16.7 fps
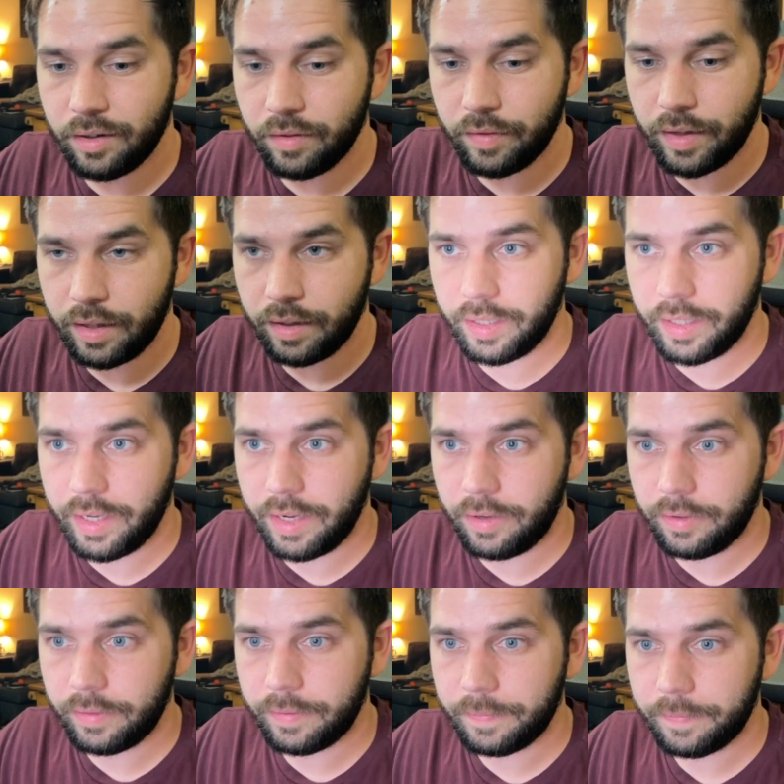that
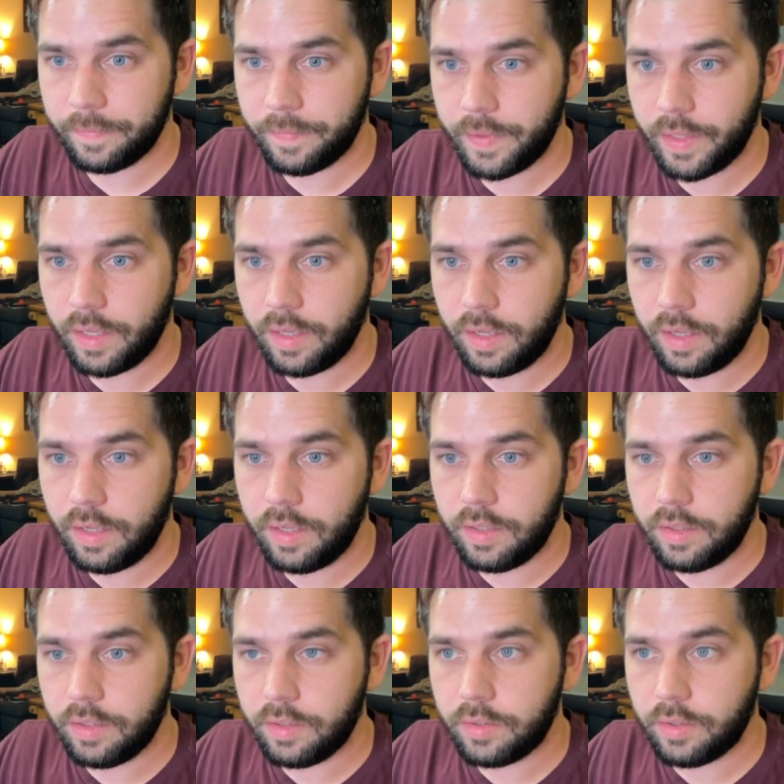layout.
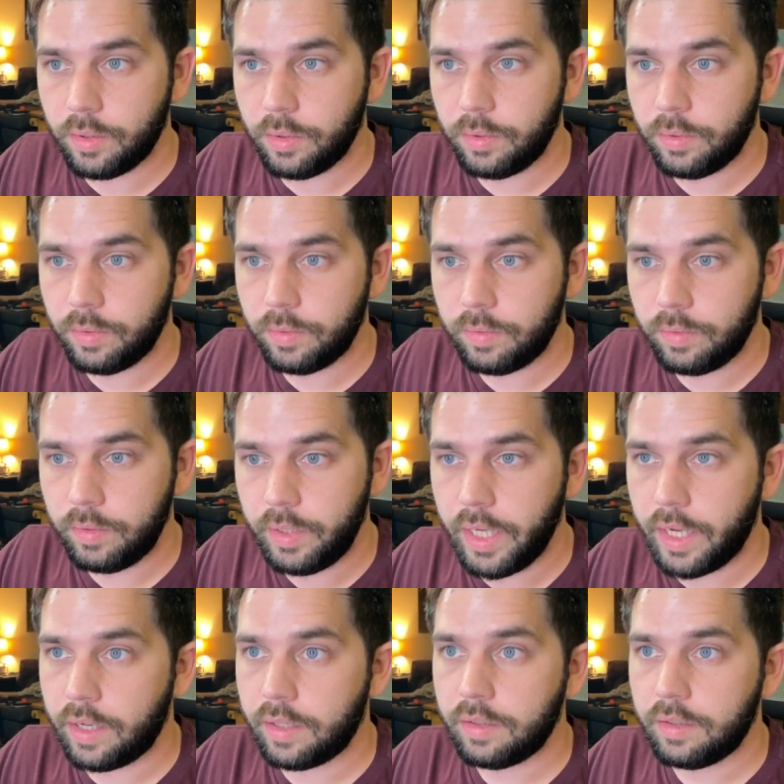So
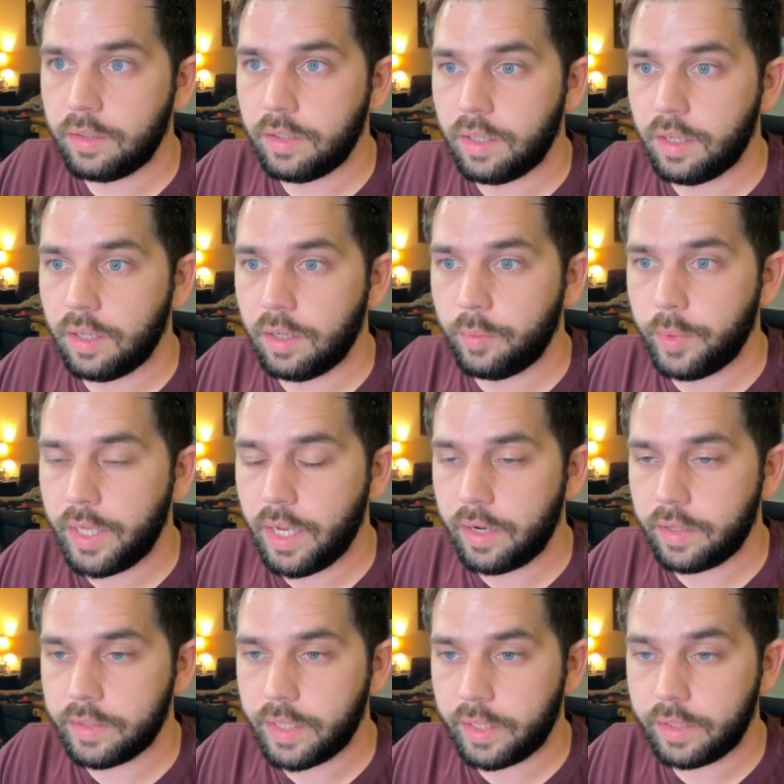yeah, we got
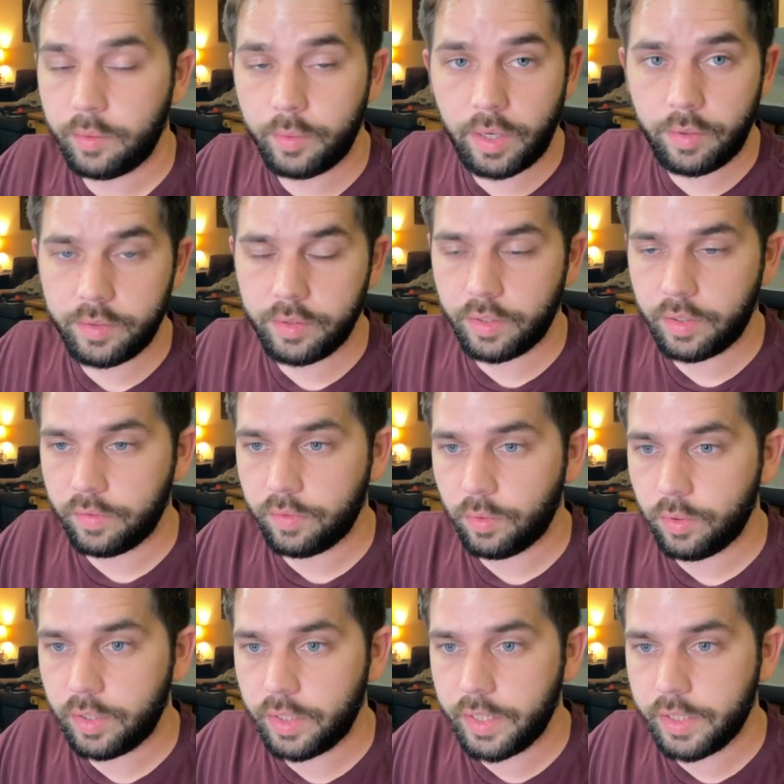exactly what I was looking
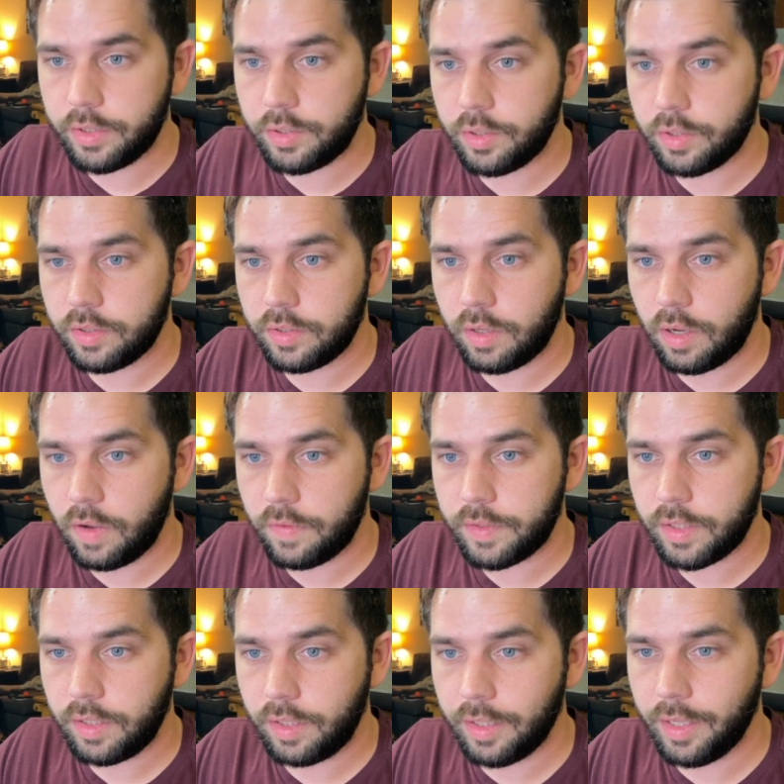for. It's just off
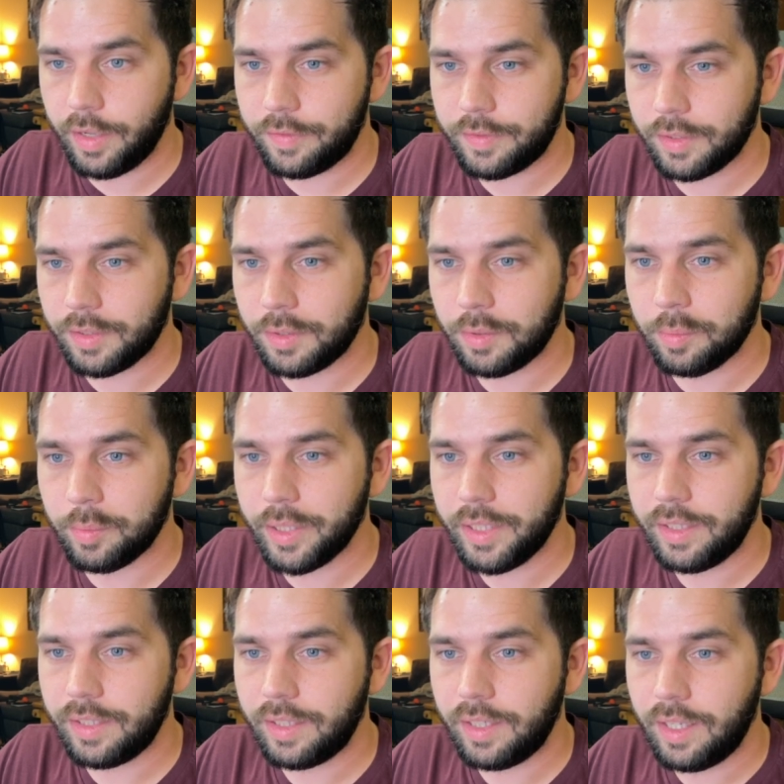to the left a little
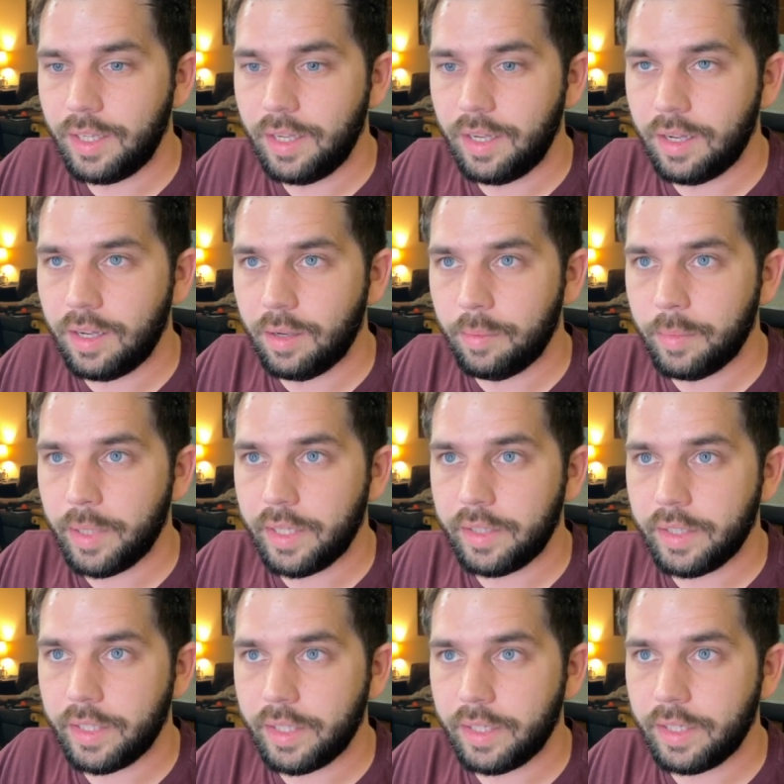bit.
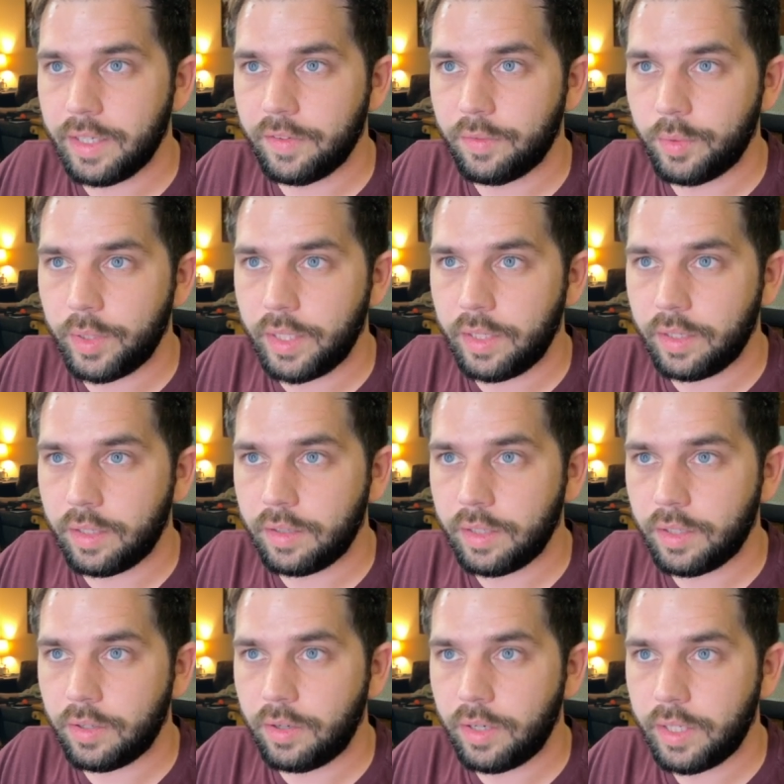And then if we
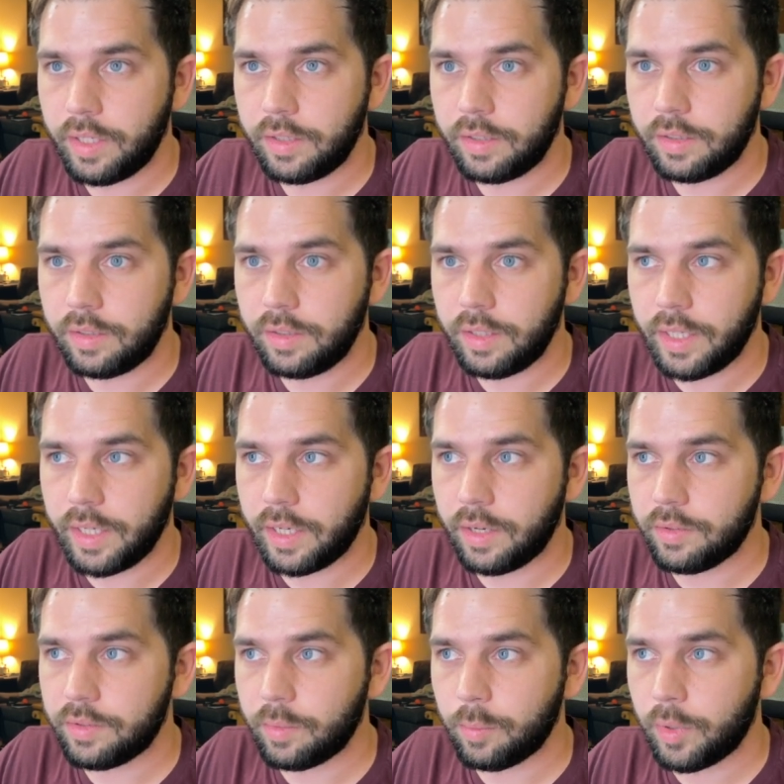click on it and
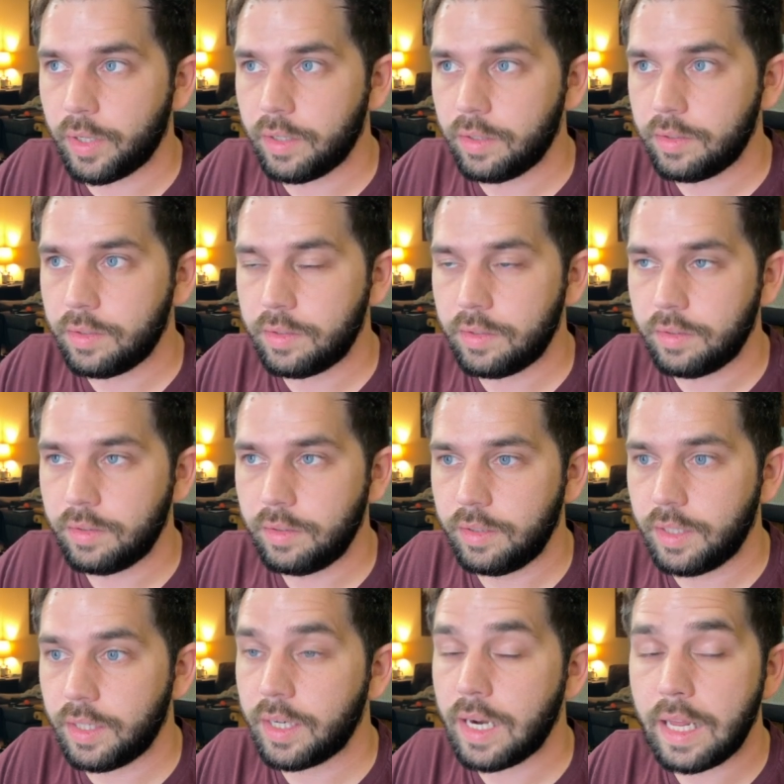go somewhere else,
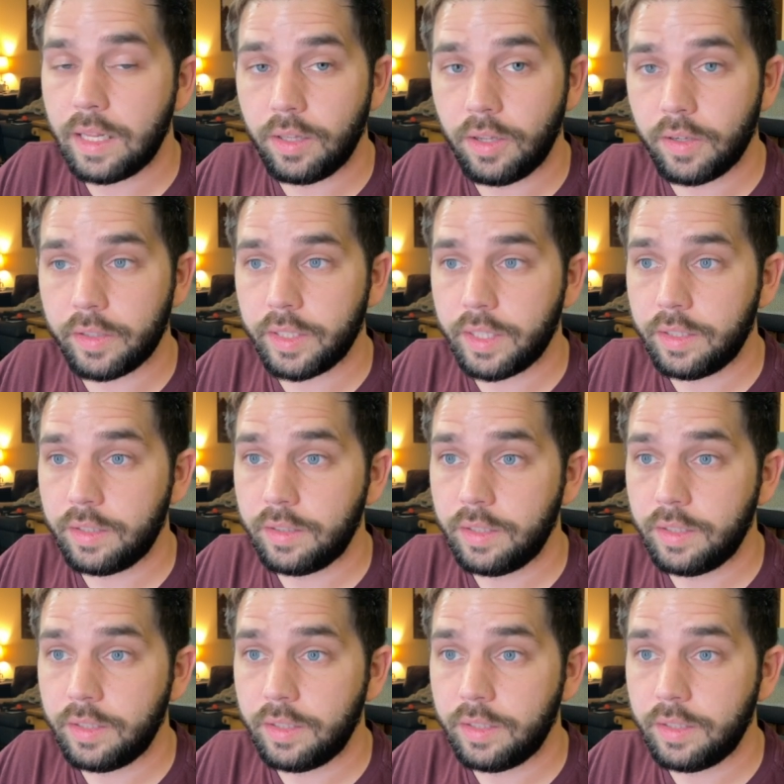you're not logged in,